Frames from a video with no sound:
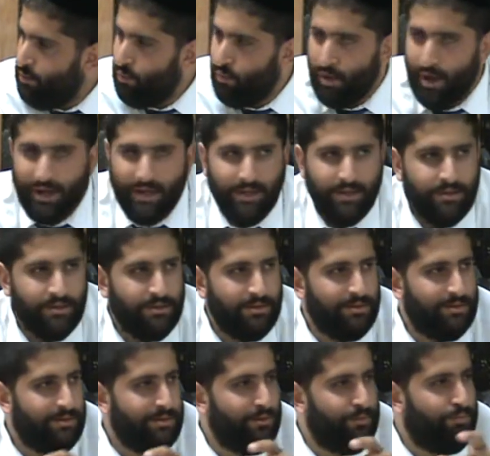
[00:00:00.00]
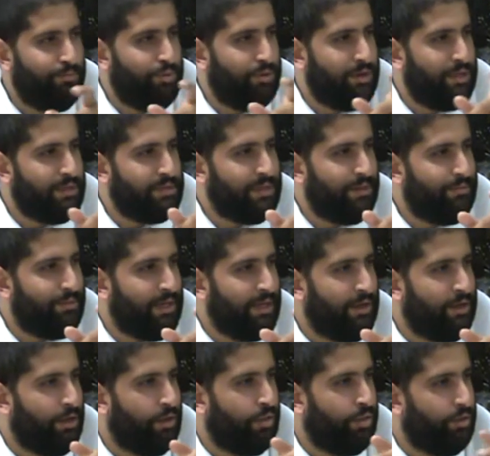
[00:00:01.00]
Why is putting something
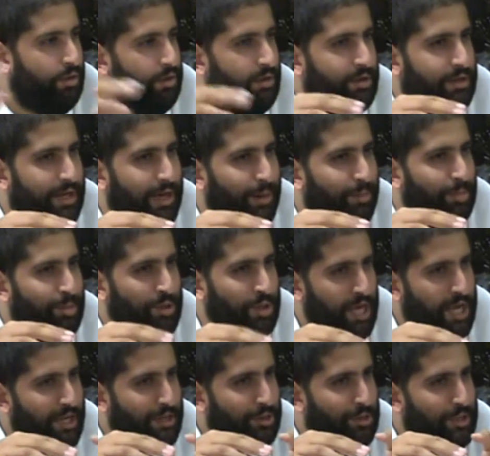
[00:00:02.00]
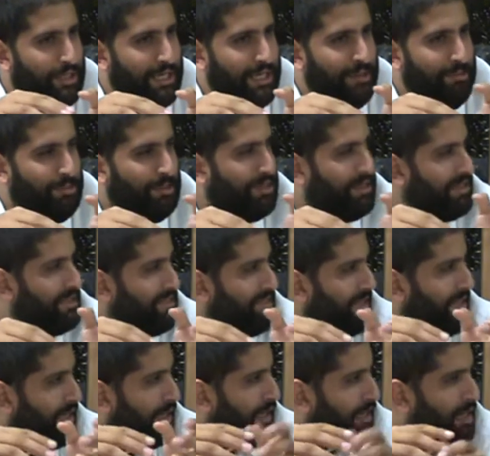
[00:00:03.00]
in a third cup not cooking, but in a
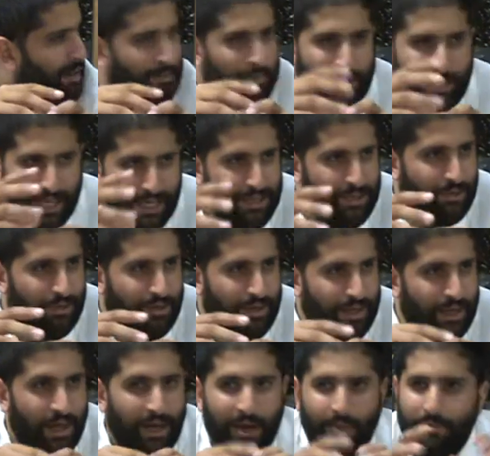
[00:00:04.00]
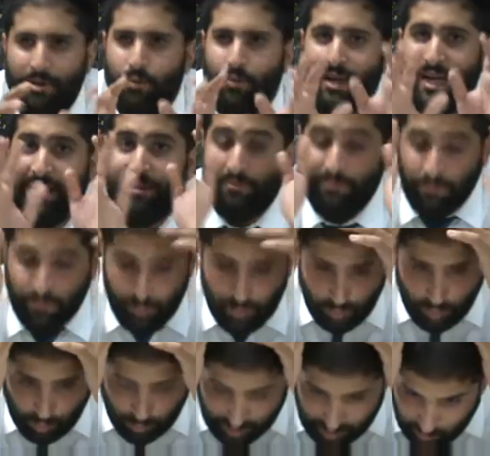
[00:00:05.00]
second cup, yes, cooking? I mean,
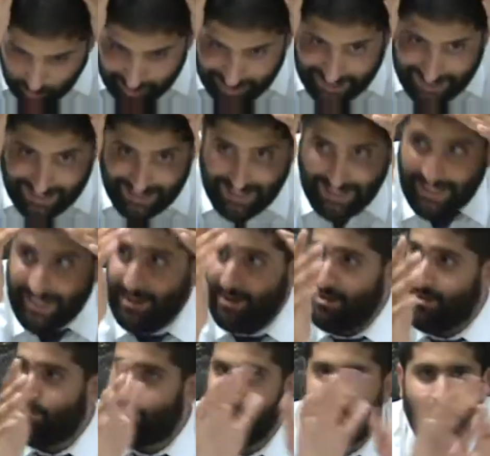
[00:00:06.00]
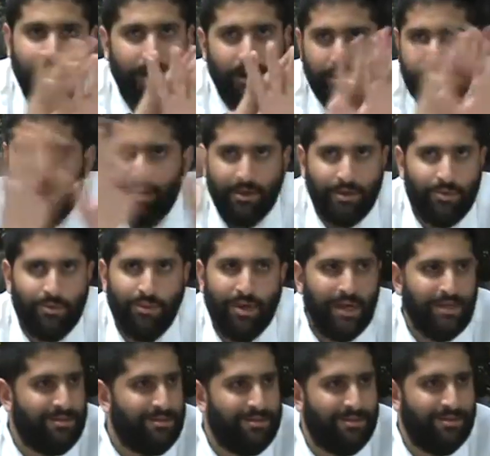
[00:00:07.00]
we know a lot of details, but nothing
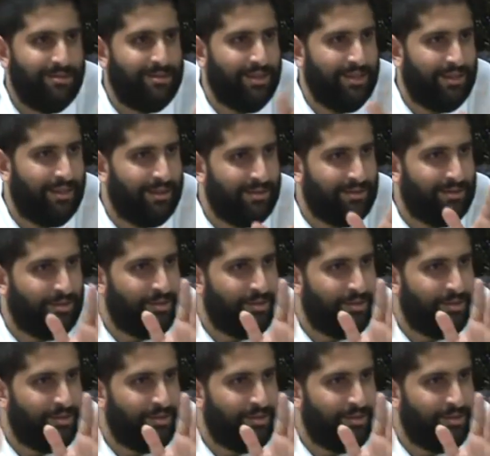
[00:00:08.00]
unites these details.